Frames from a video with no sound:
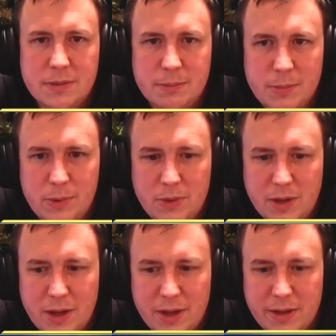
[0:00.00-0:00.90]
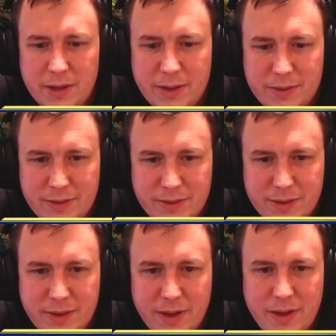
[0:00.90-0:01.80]
More cut downs,
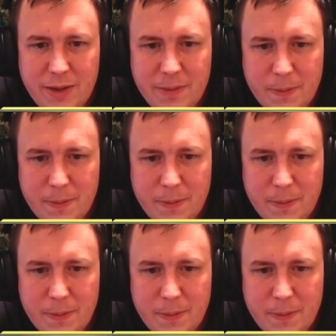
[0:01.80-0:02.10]
okay.